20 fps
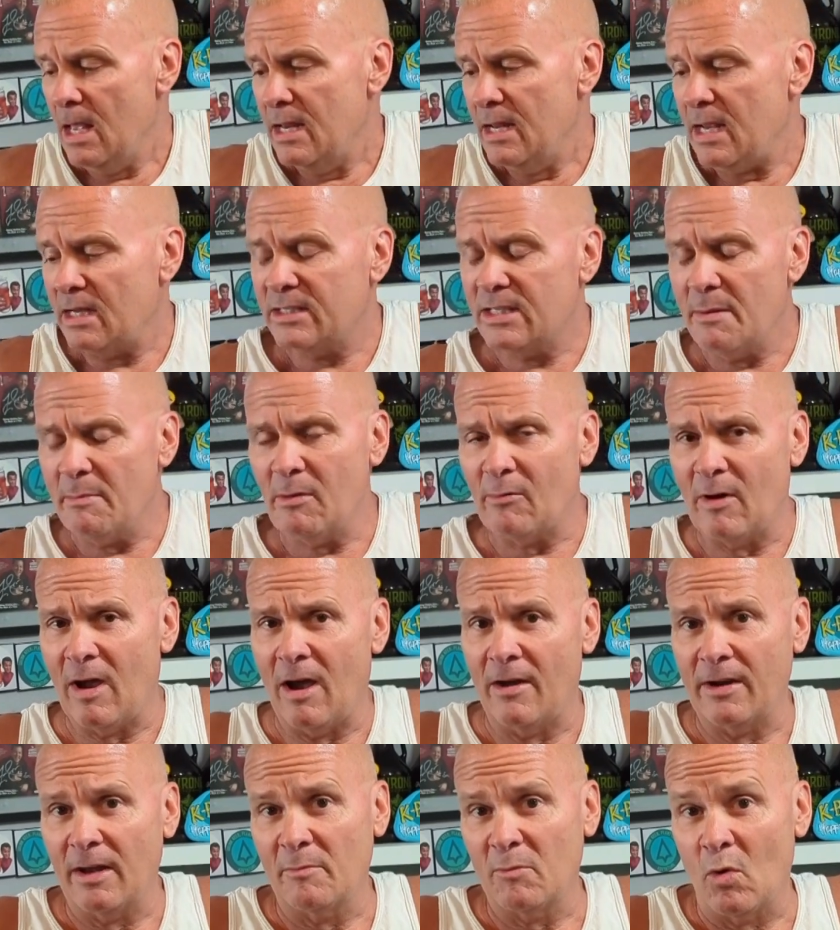Next time
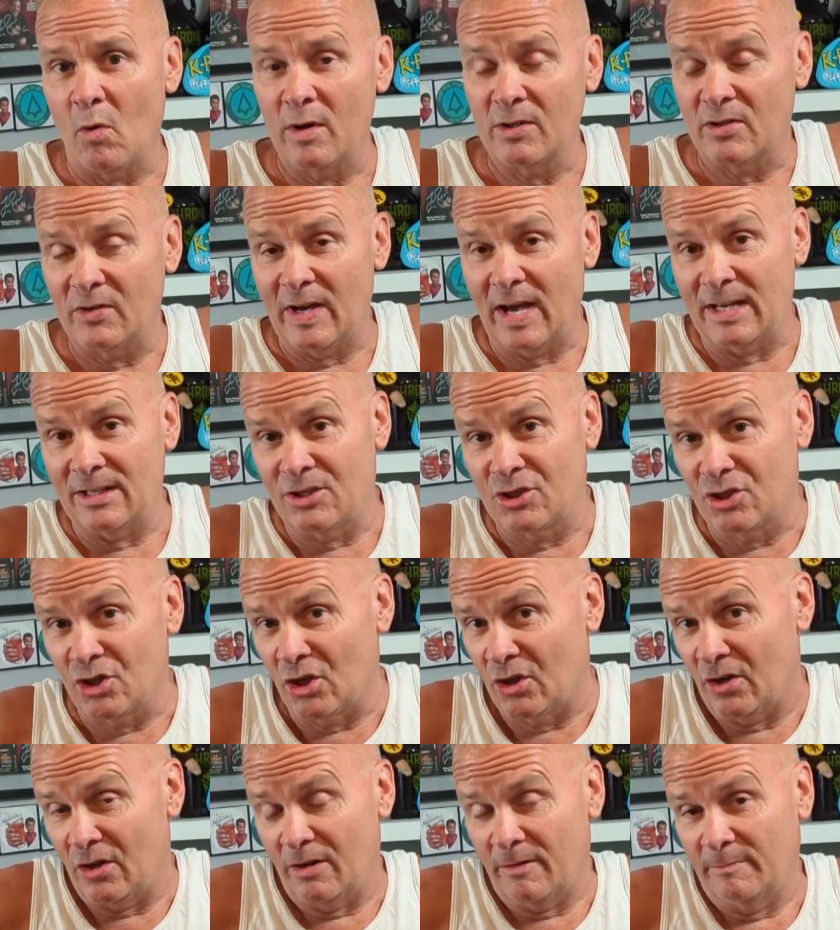around, I'm going to add
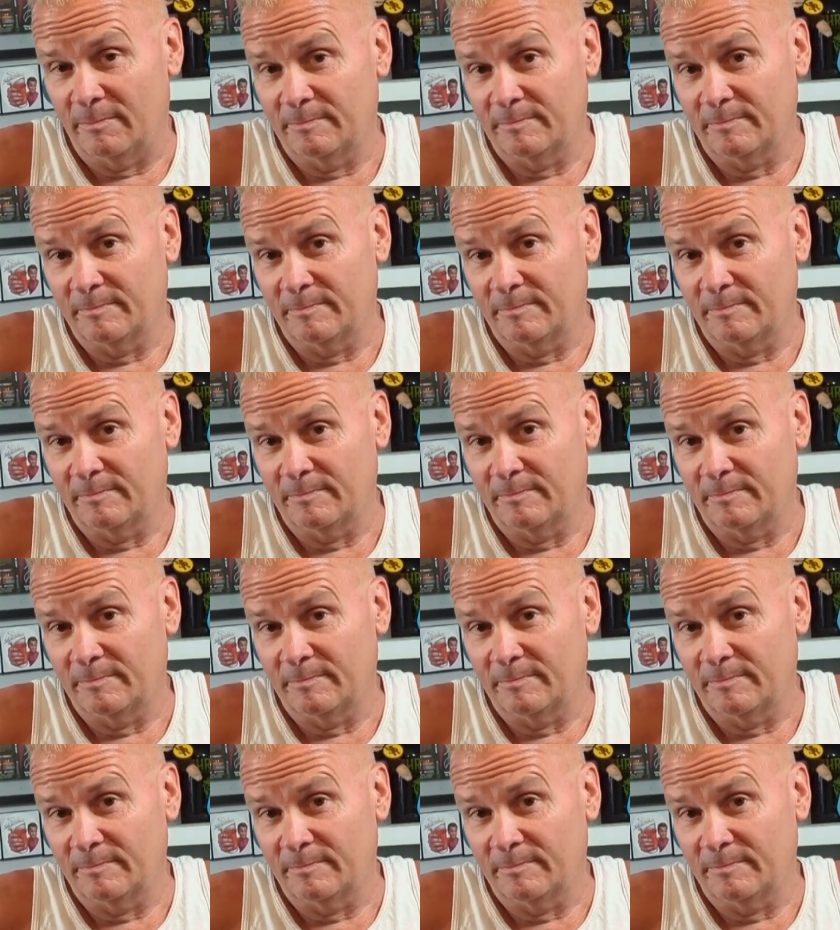sugar.